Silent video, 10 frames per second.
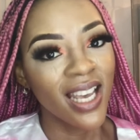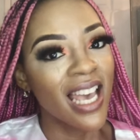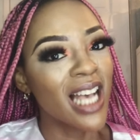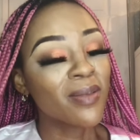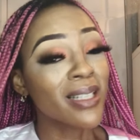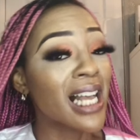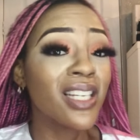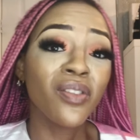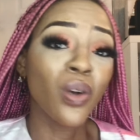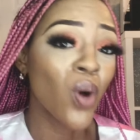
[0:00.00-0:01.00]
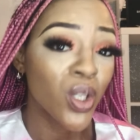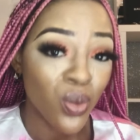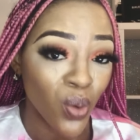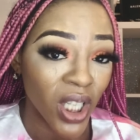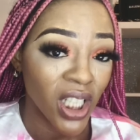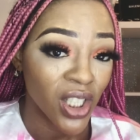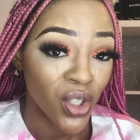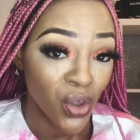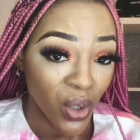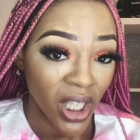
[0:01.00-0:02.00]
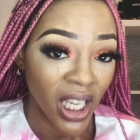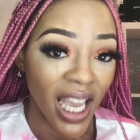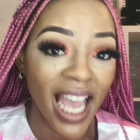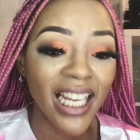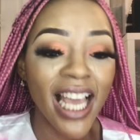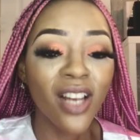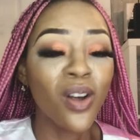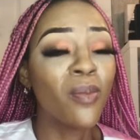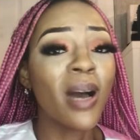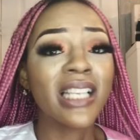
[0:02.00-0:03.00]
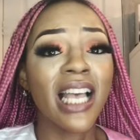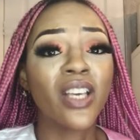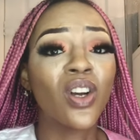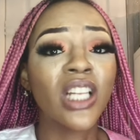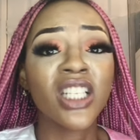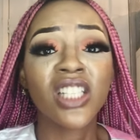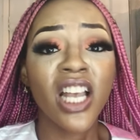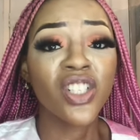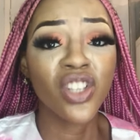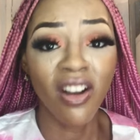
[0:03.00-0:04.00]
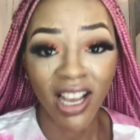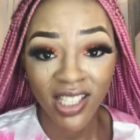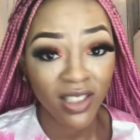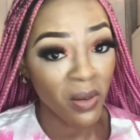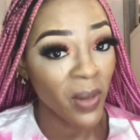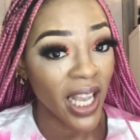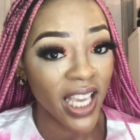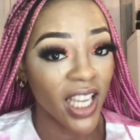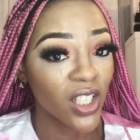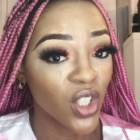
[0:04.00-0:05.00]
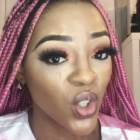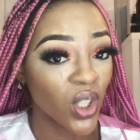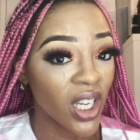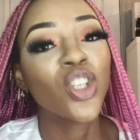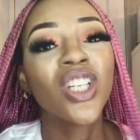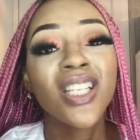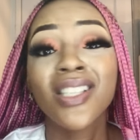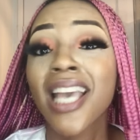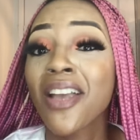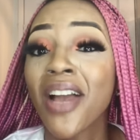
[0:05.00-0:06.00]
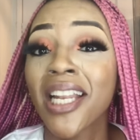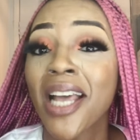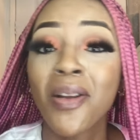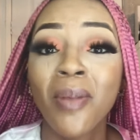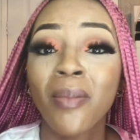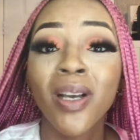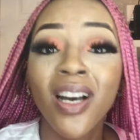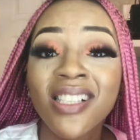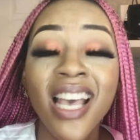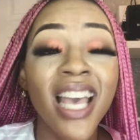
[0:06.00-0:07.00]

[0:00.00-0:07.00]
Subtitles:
especially if you want to work in the UK. NI number is like your national insurance number here in the UK. You need to get your NI number, because